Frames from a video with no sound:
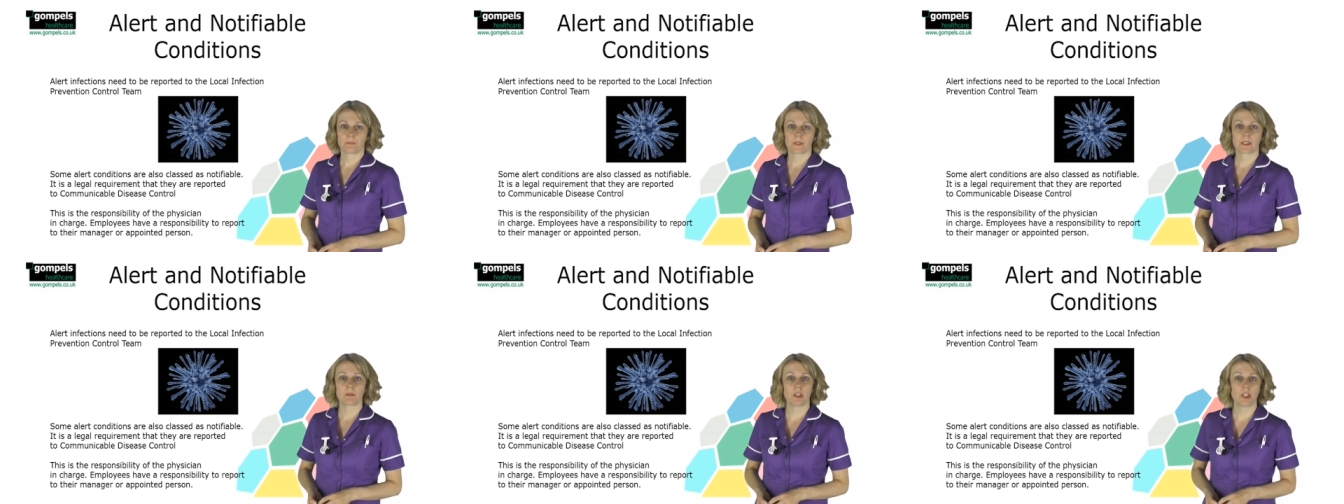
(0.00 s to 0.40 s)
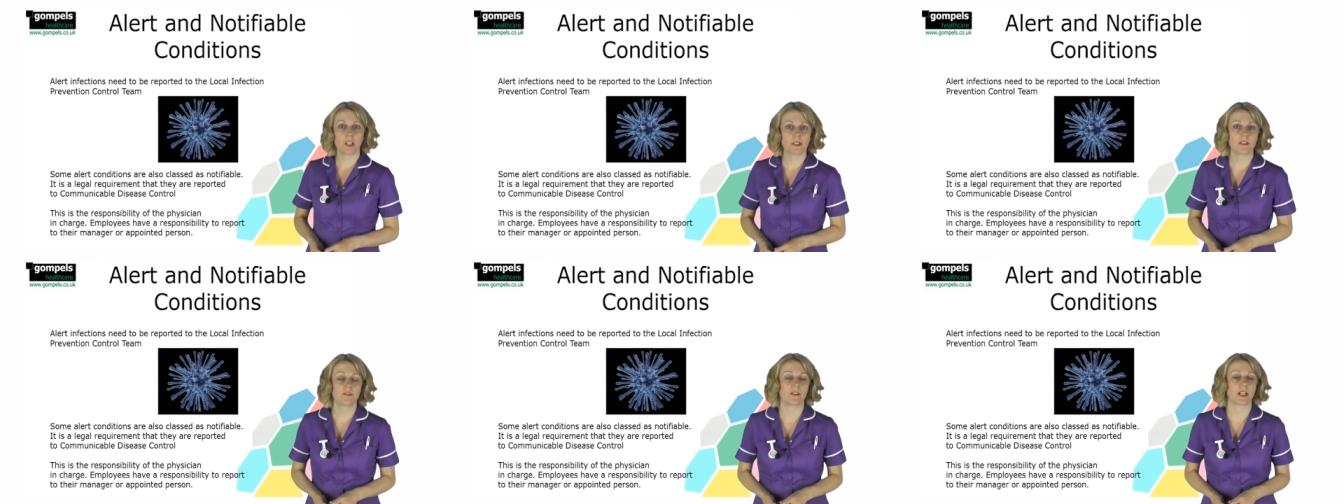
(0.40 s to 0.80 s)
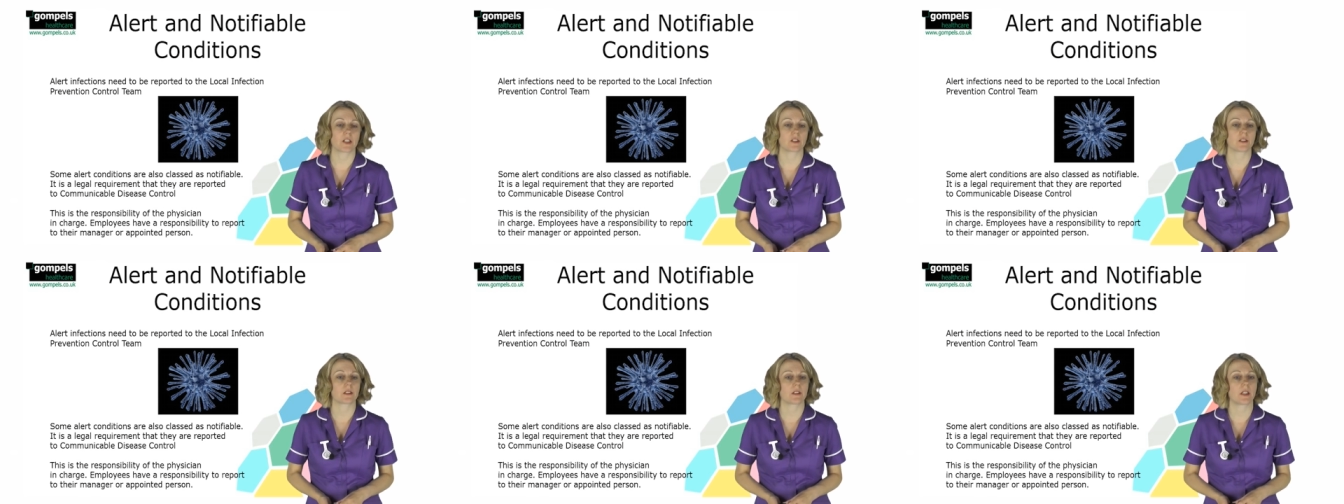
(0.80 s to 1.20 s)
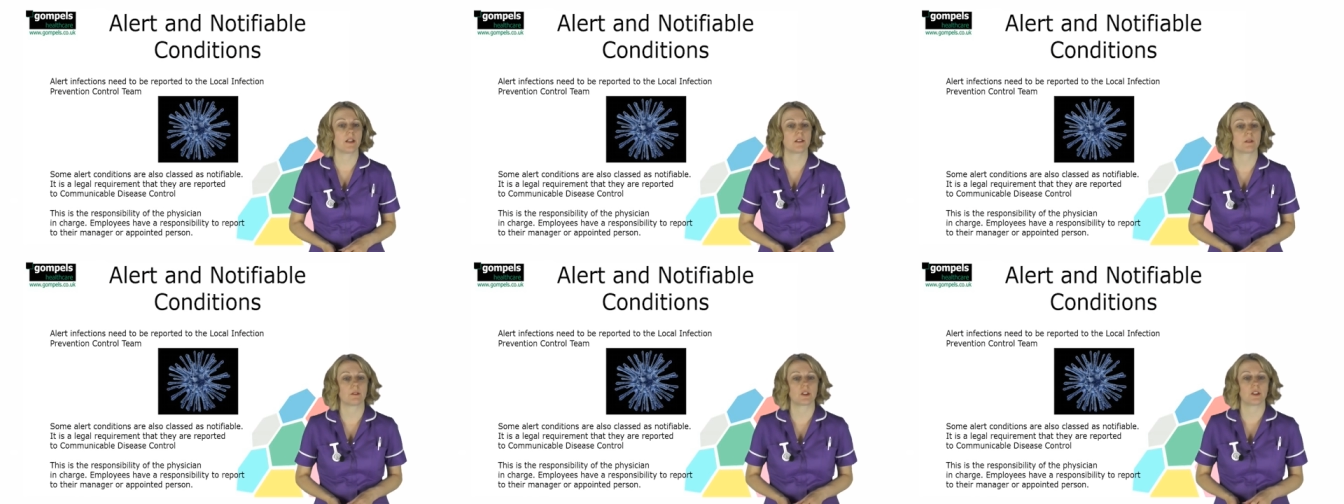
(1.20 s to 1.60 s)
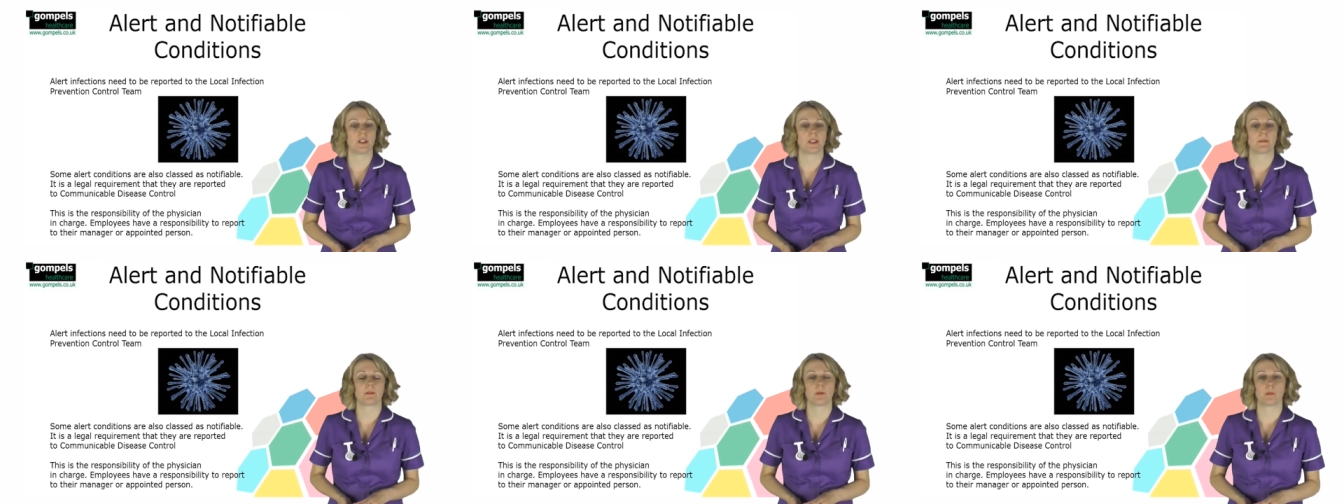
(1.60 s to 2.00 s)
So alert infections are those which
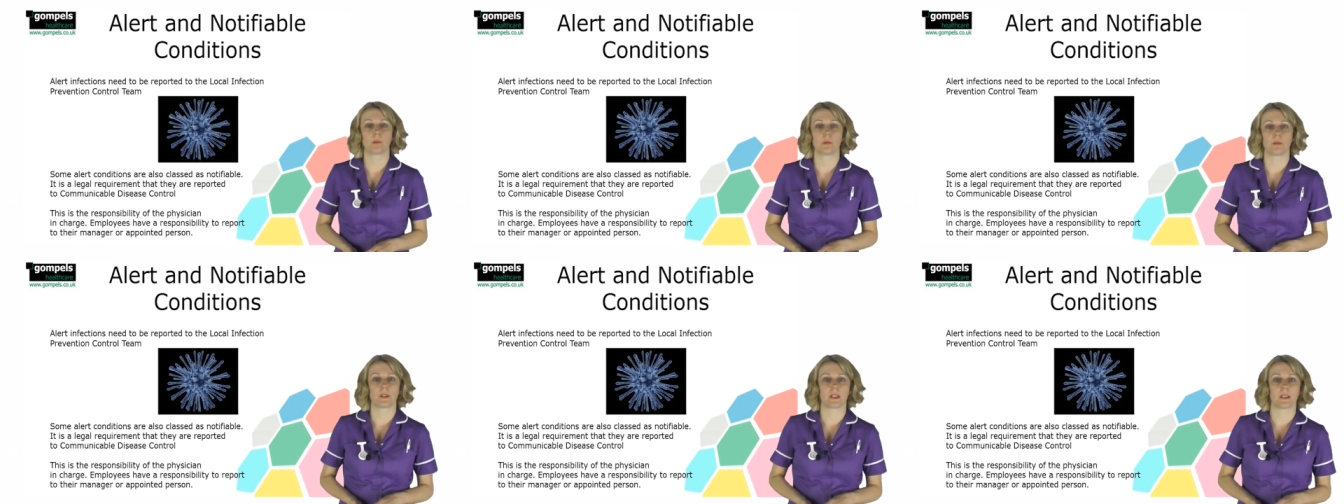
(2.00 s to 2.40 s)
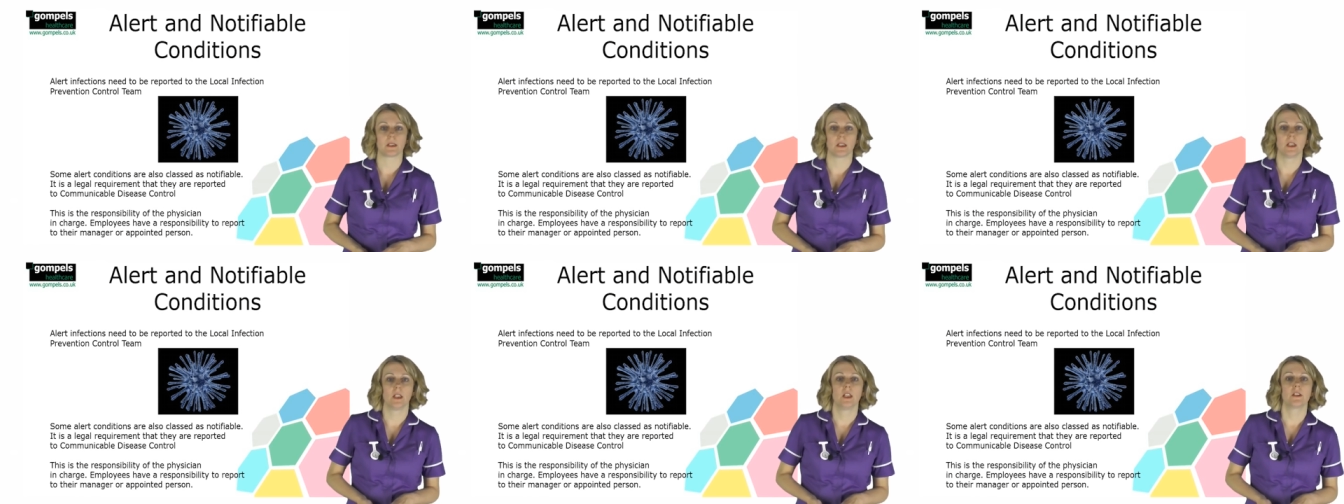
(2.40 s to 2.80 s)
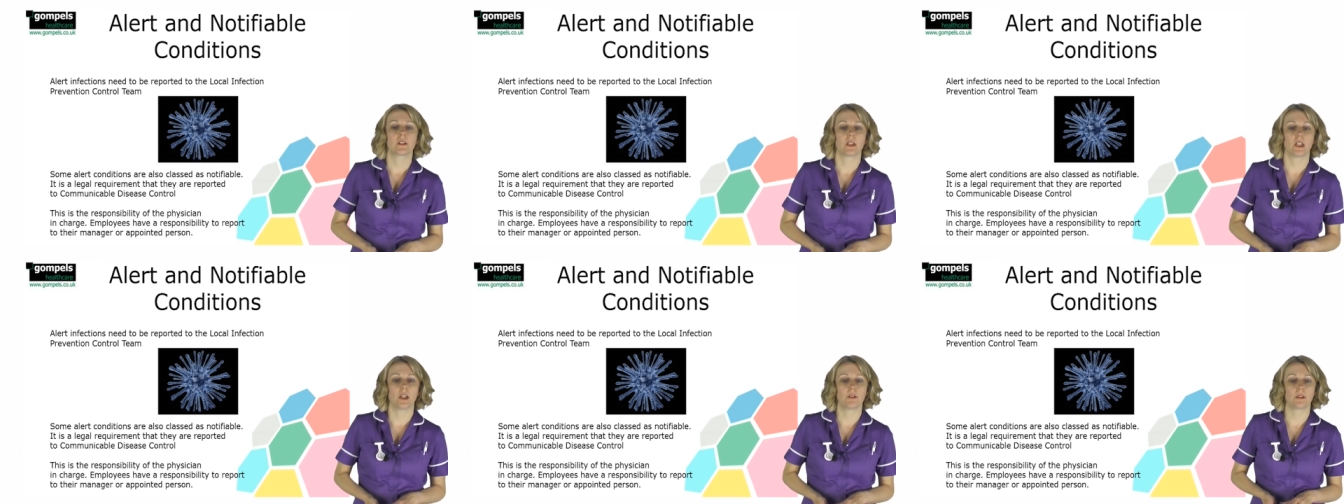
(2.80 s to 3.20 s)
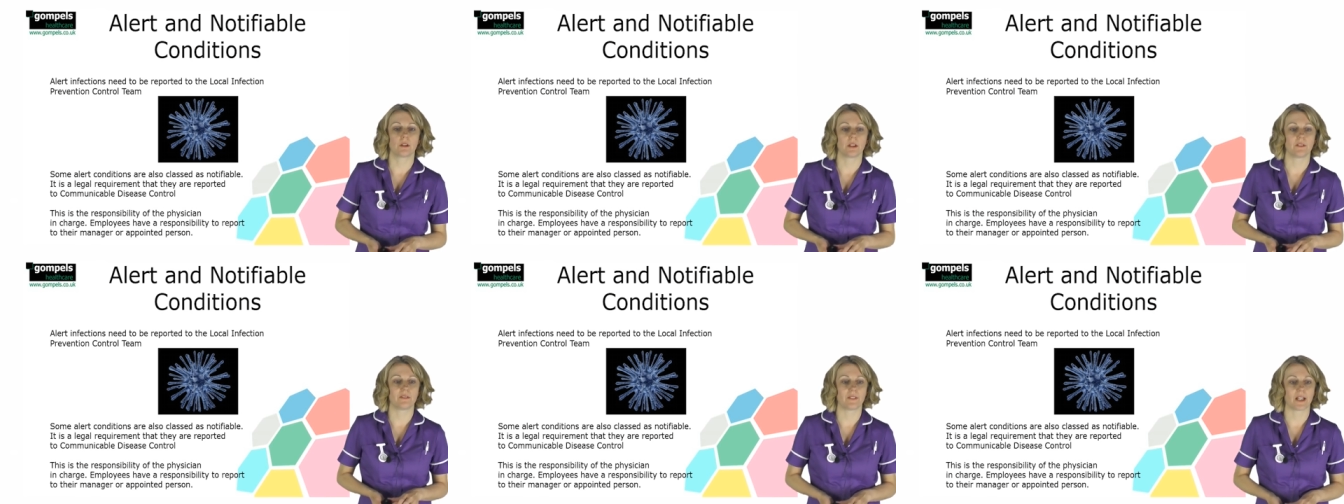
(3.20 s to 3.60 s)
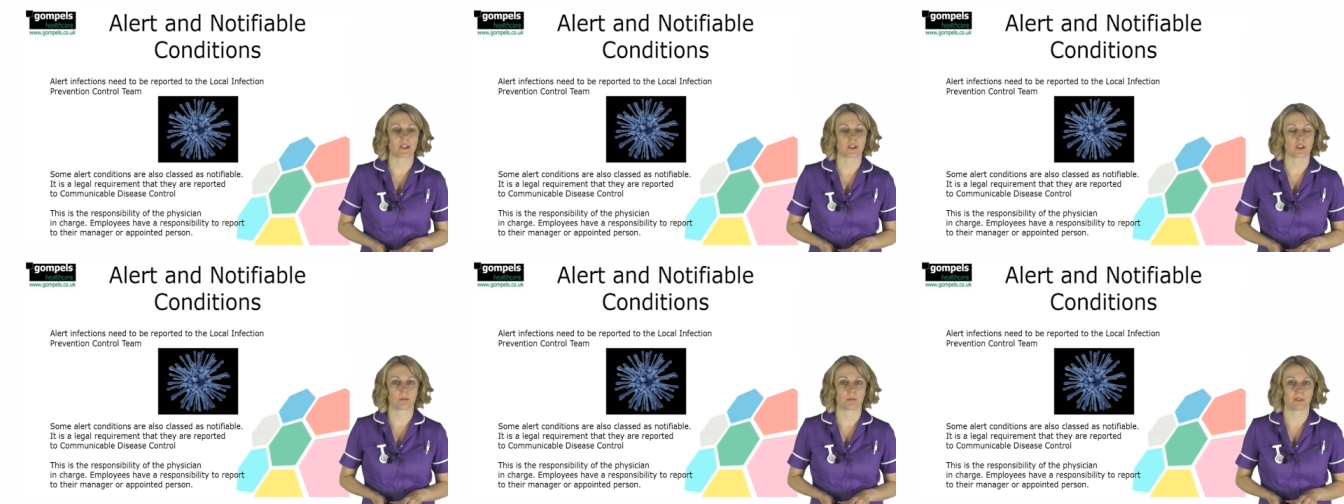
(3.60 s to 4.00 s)
need to be reported to the local
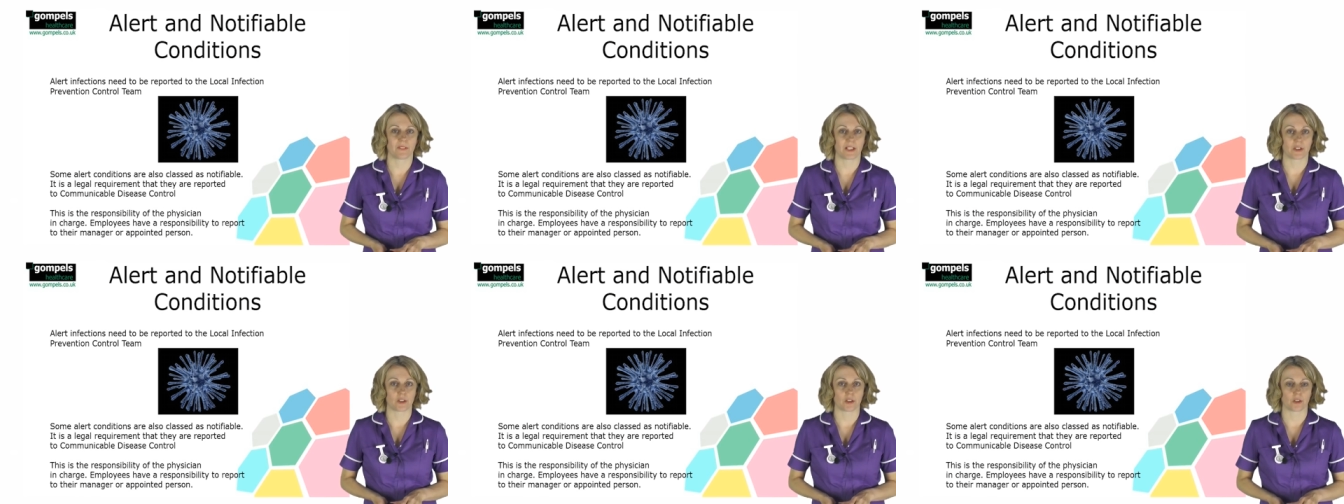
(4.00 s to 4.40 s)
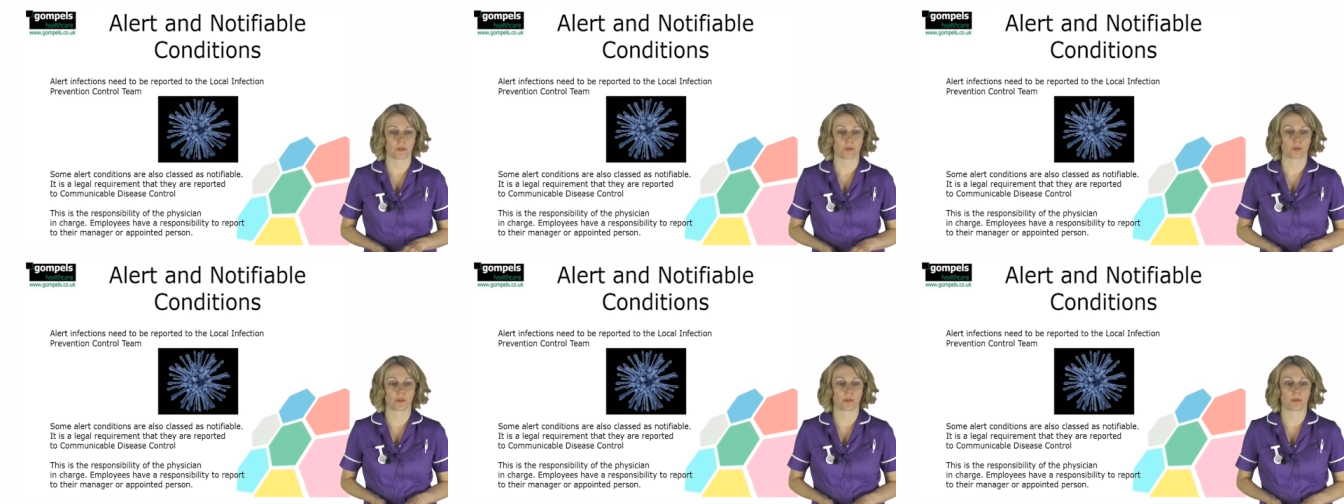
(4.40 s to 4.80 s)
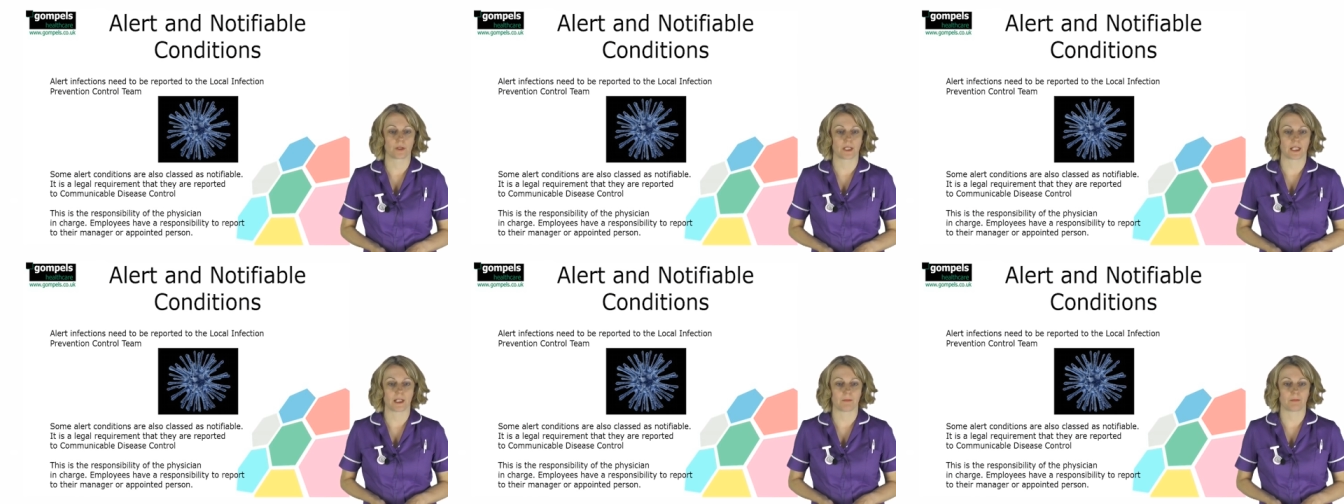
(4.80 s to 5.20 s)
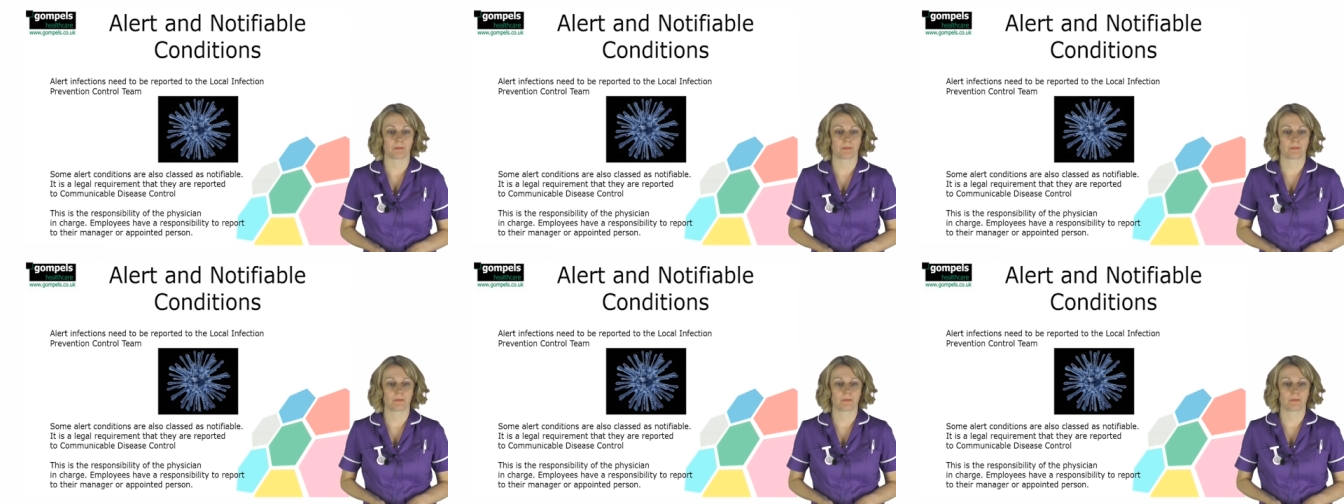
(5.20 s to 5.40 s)
infection prevention control team.